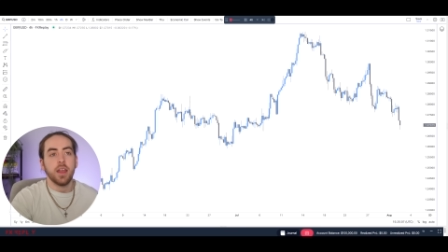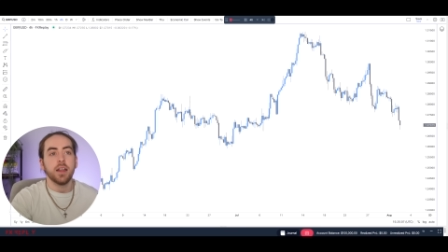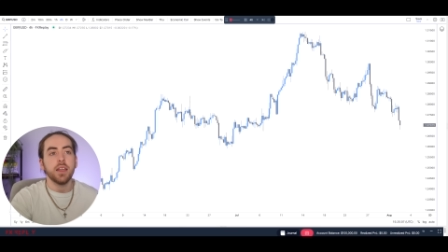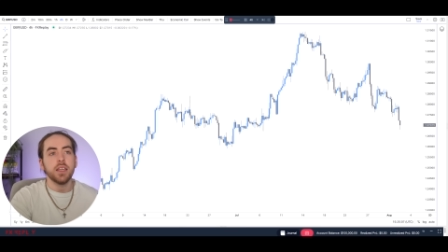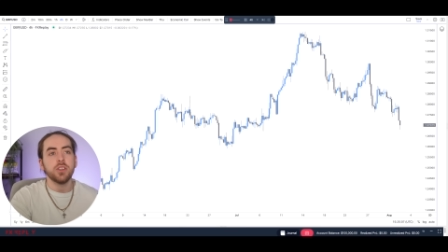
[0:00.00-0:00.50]

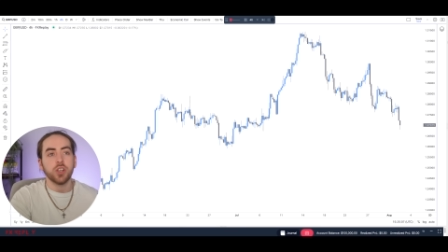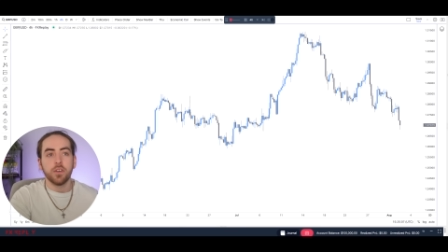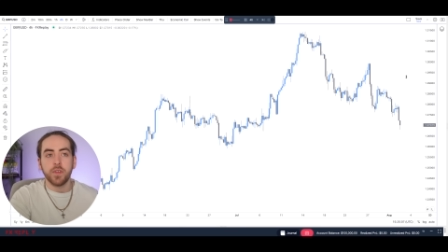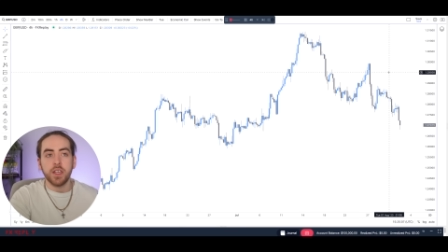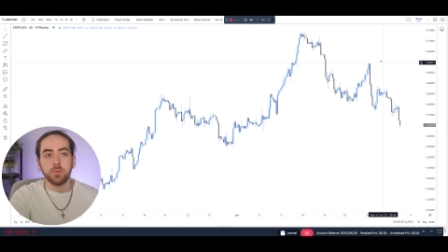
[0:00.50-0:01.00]
And each
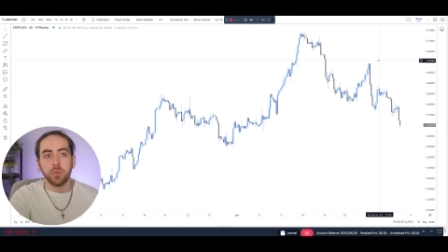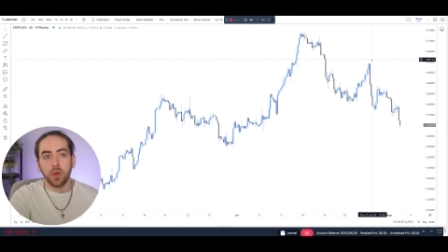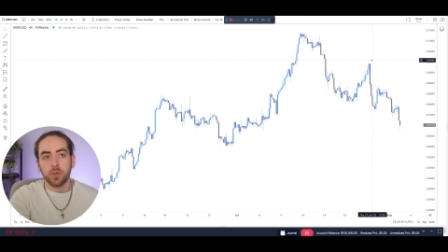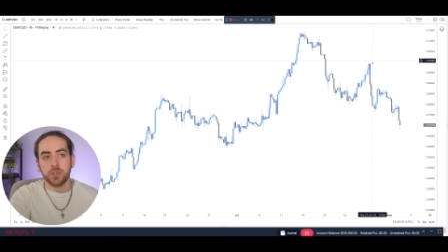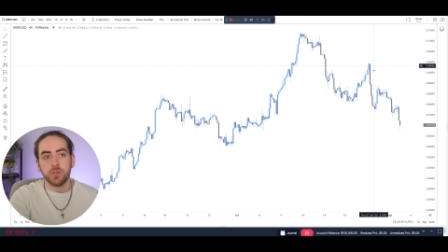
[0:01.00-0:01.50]
of these
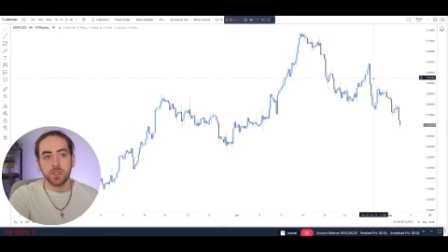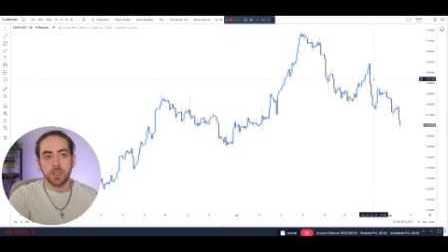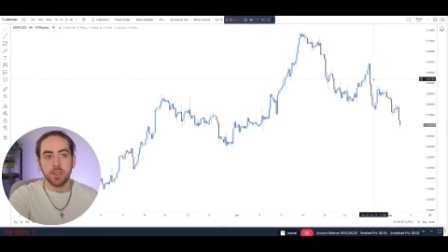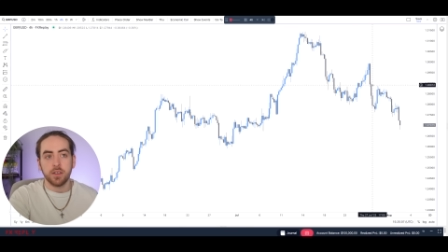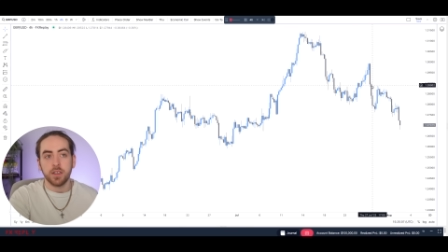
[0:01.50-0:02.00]
blocks you
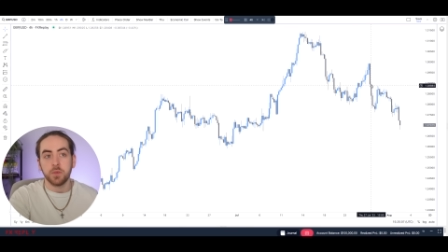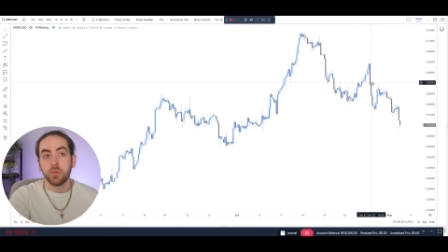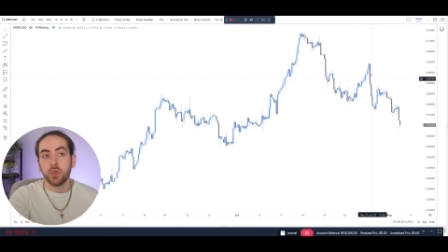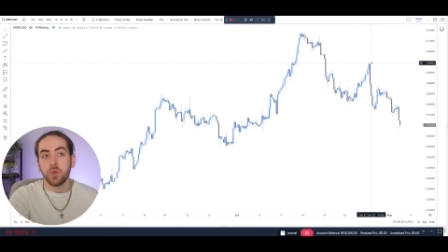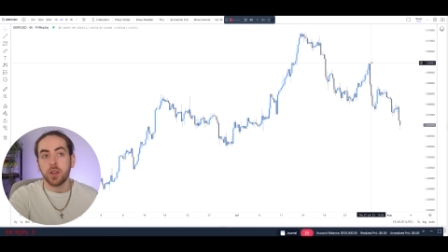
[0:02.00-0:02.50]
see, these
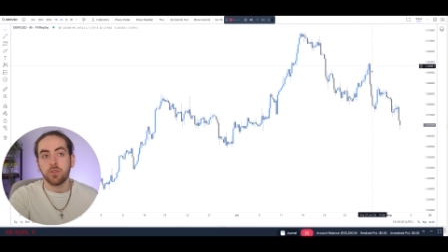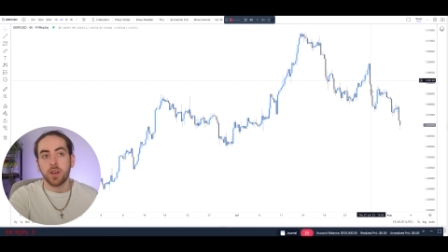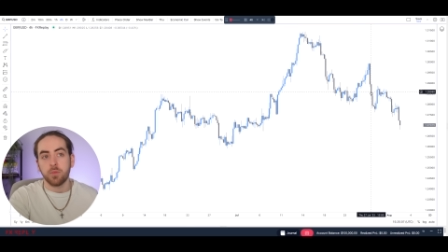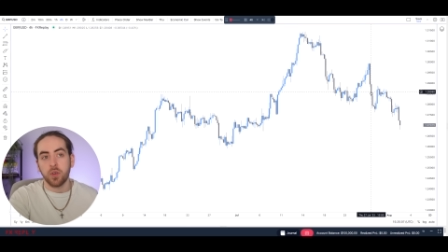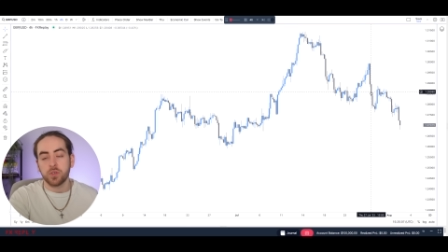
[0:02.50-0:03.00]
blue and
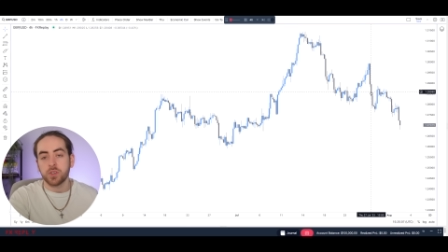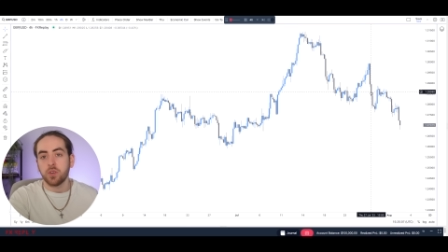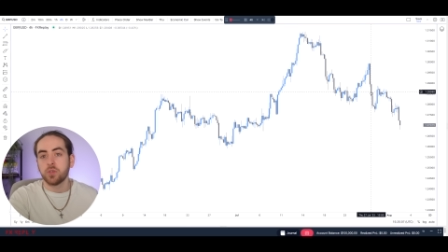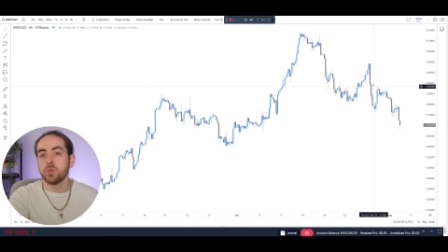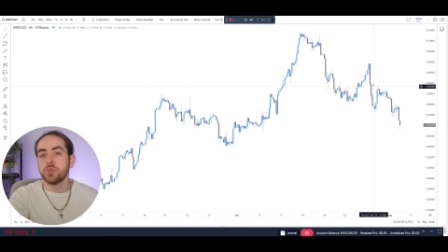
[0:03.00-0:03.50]
gray blocks,
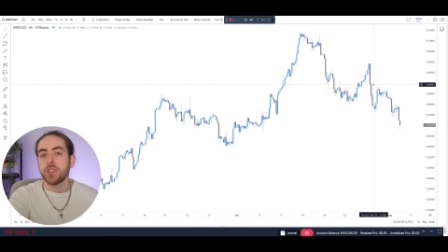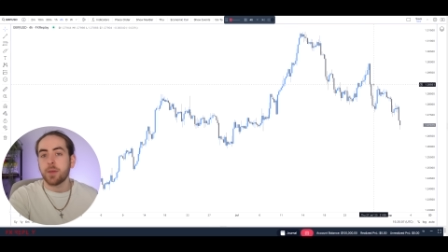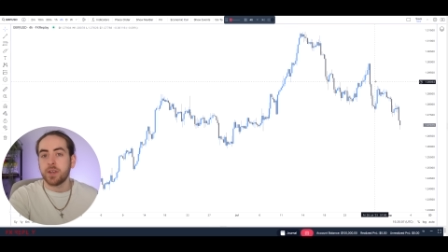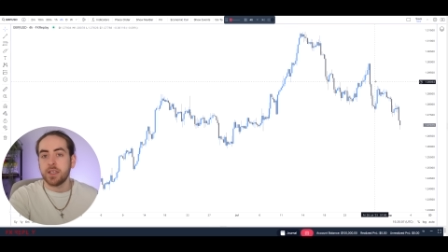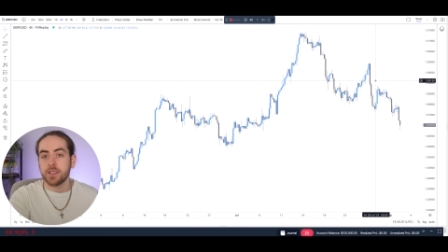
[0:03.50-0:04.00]
are called
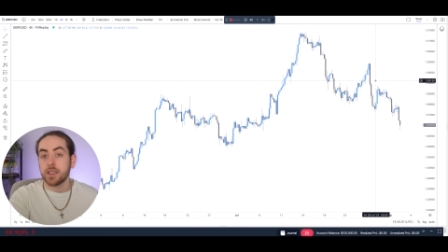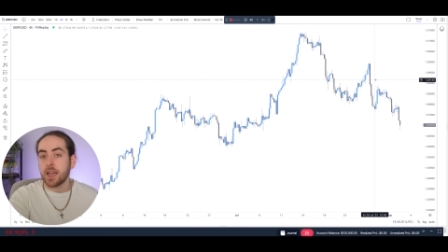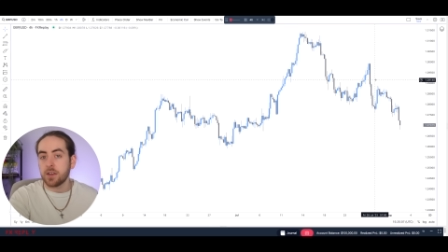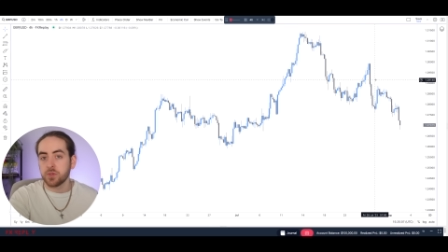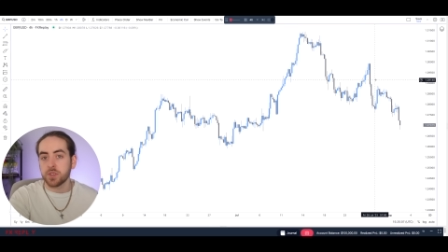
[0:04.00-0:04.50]
Japanese
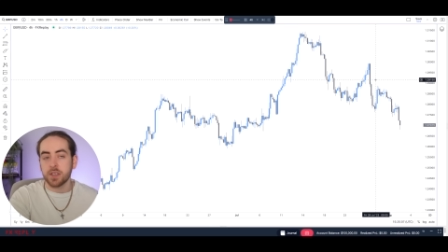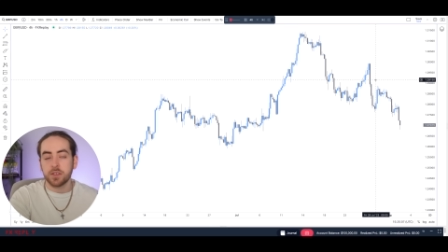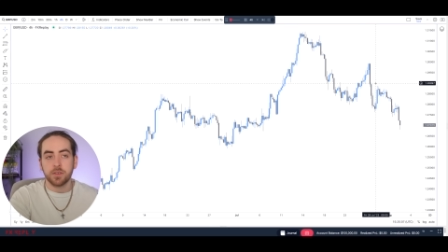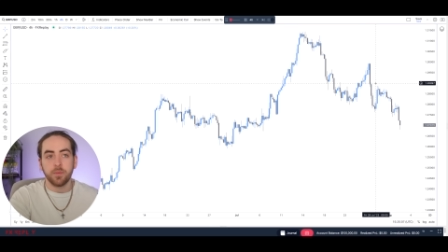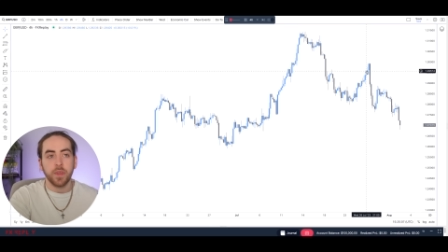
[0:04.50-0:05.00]

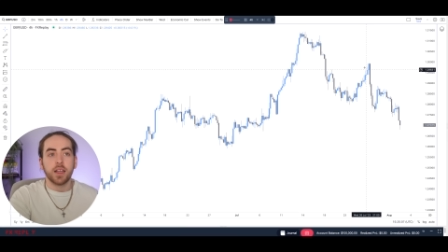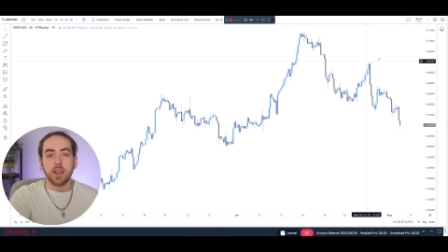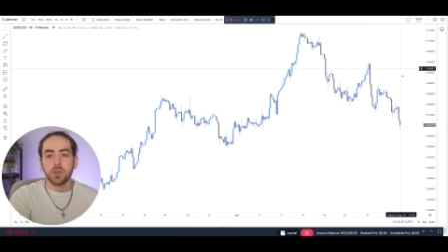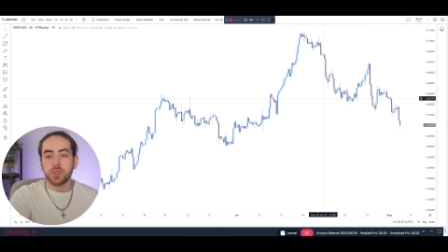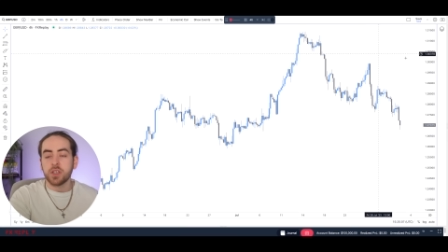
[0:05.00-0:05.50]
candlesticks. A
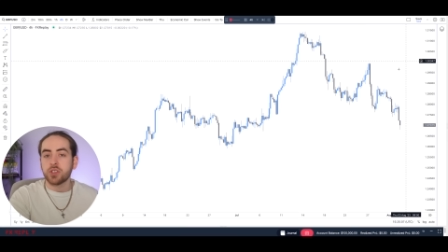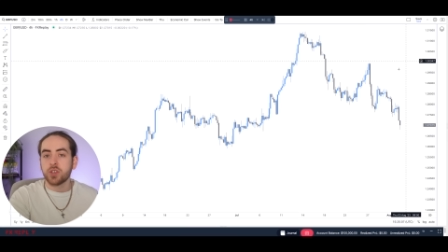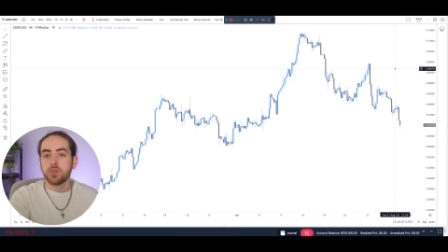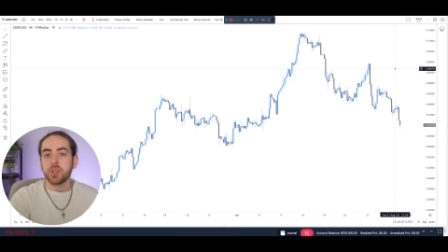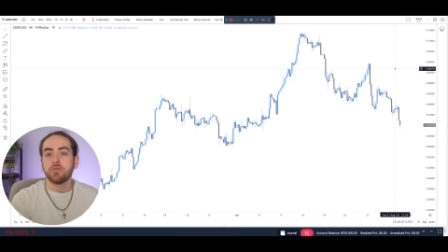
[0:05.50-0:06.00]
candlestick
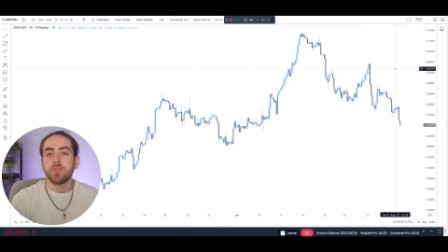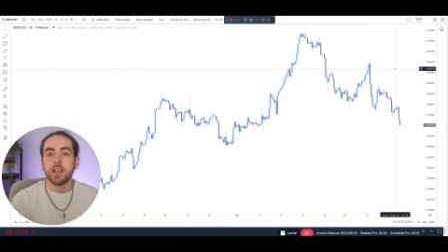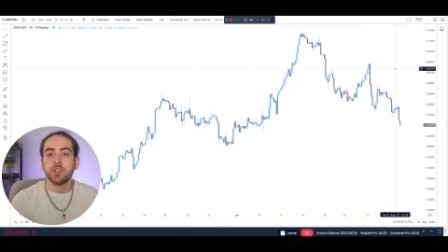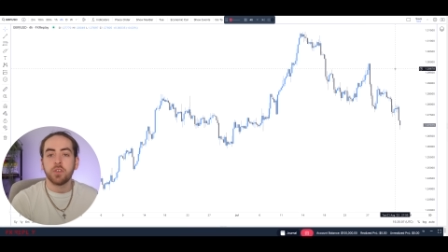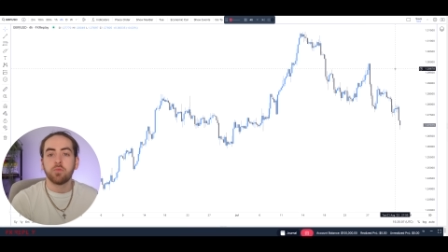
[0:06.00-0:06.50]
shows a
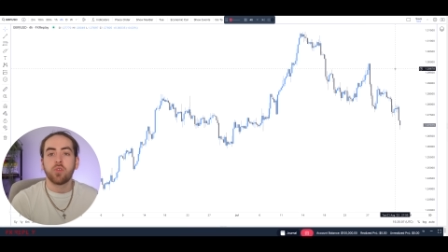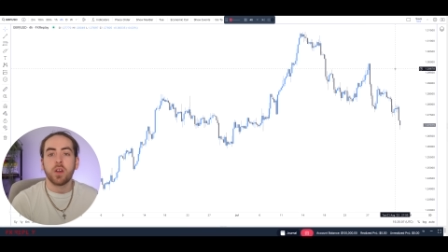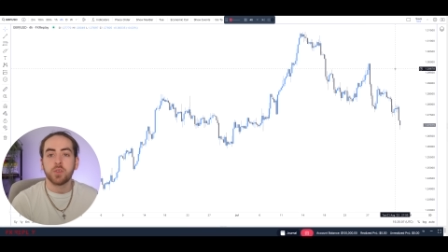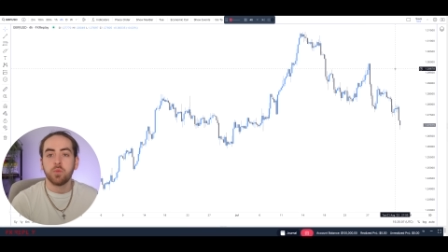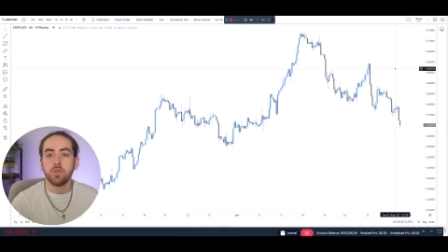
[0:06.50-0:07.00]
range of
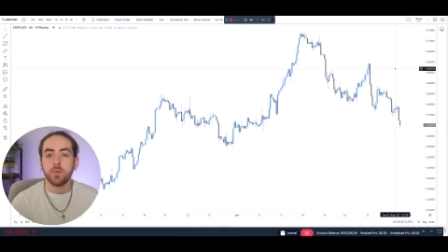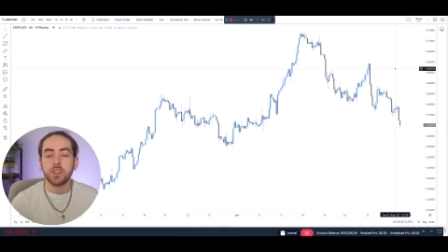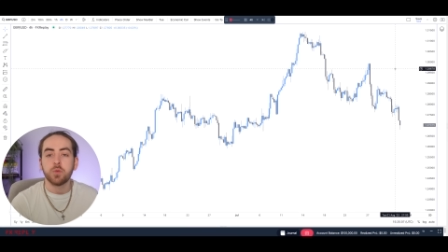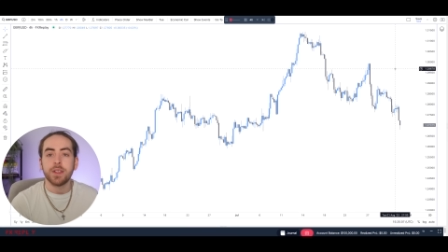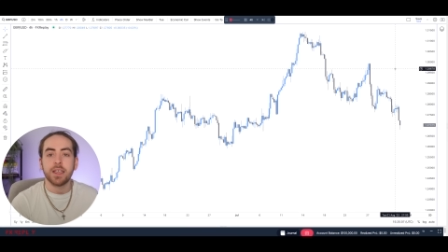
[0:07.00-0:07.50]
price
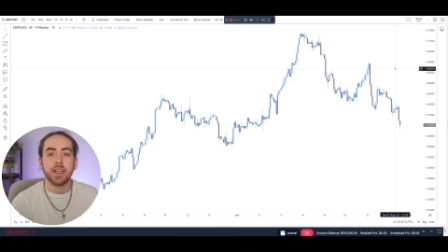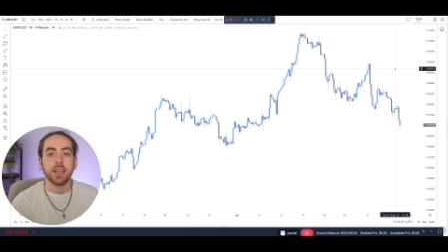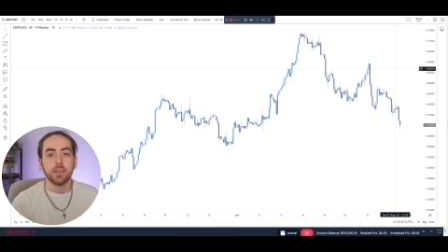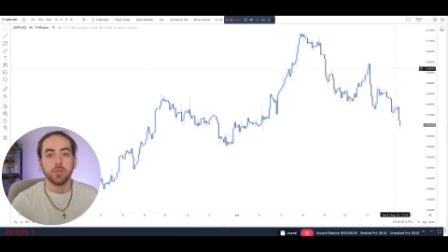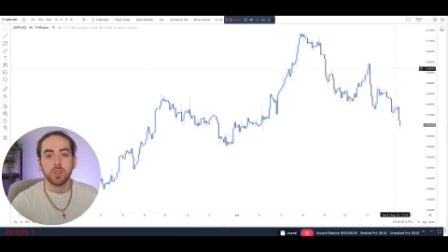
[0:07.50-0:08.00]
movement within a
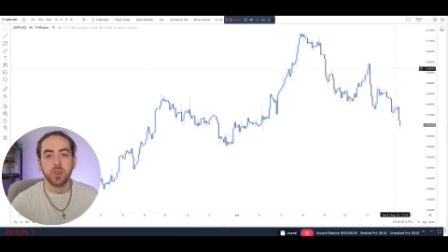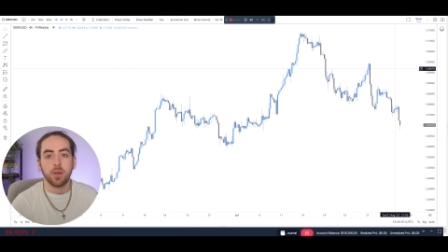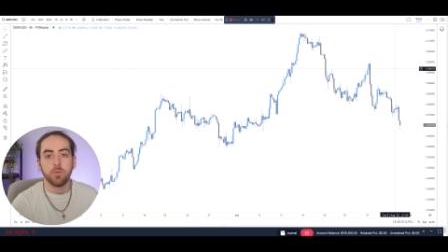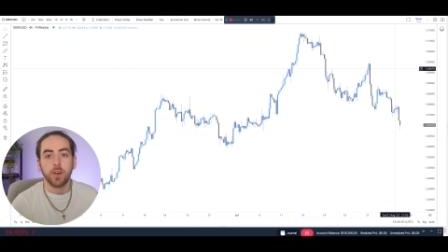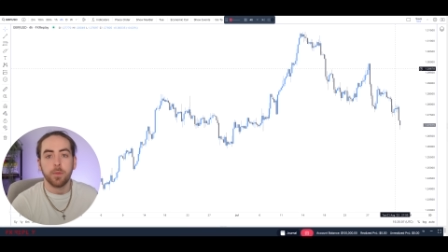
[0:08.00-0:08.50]
given
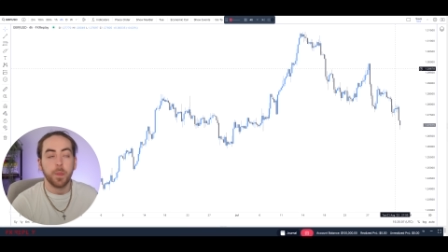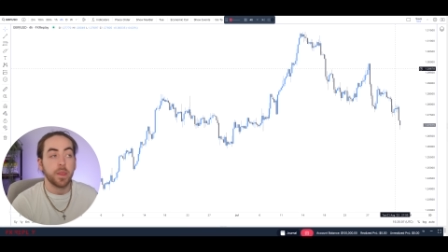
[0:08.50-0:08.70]
time frame.